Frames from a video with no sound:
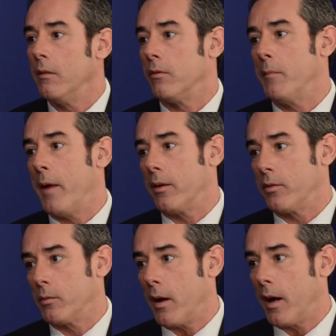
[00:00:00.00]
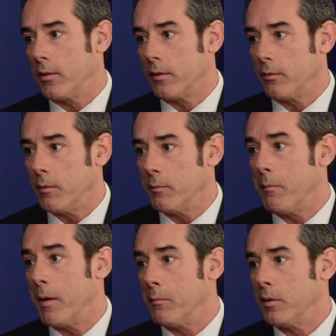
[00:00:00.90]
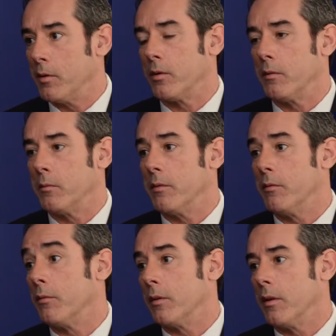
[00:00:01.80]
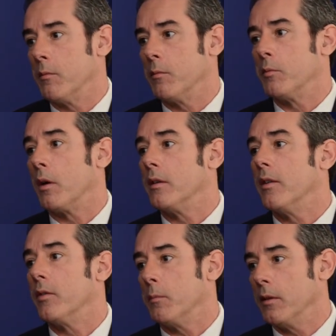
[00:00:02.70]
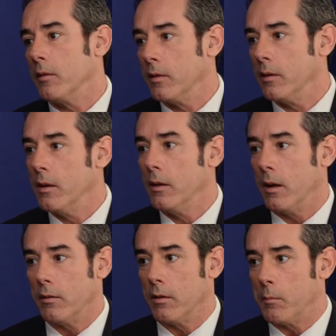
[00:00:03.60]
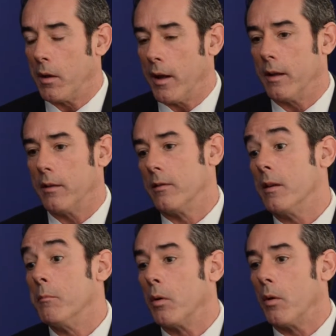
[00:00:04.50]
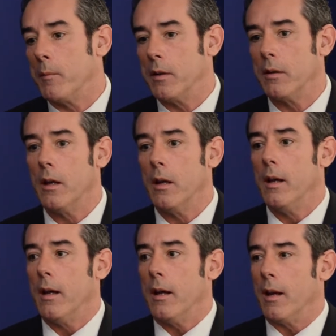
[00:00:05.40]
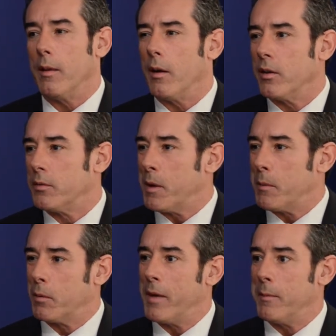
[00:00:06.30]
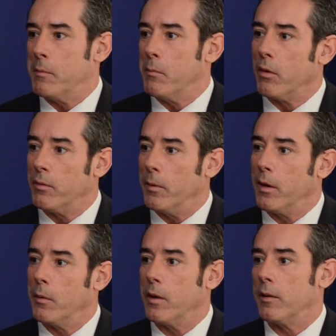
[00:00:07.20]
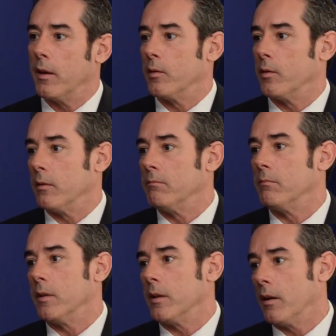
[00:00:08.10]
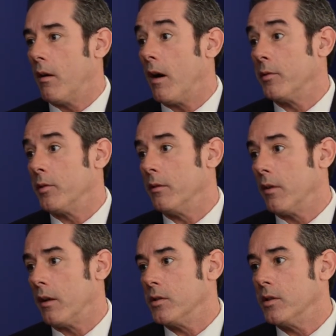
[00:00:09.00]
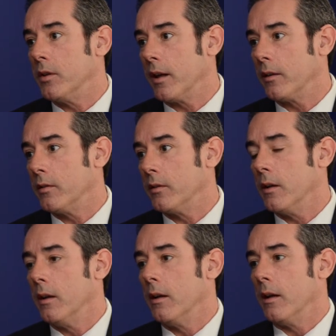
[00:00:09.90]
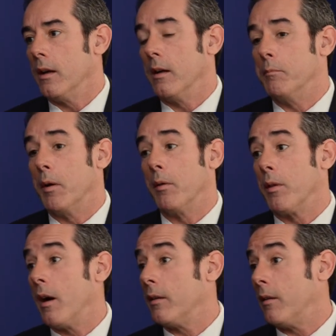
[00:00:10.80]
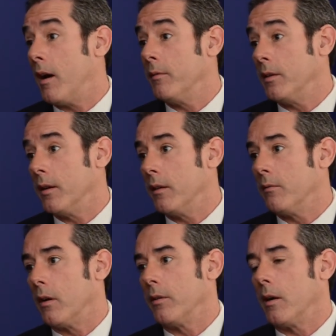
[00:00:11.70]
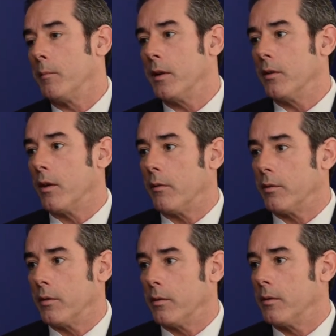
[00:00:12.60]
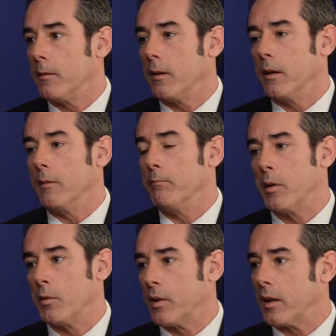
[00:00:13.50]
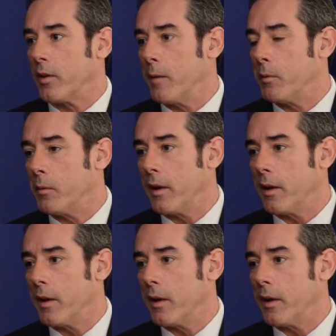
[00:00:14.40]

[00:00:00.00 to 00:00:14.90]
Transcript: for matters arising from the members, or we refer to them as participants under the plan's employment. And those people may be more familiar with. Those are, officer-involved shootings, both on or off duty involving our peace officers. There's an example. We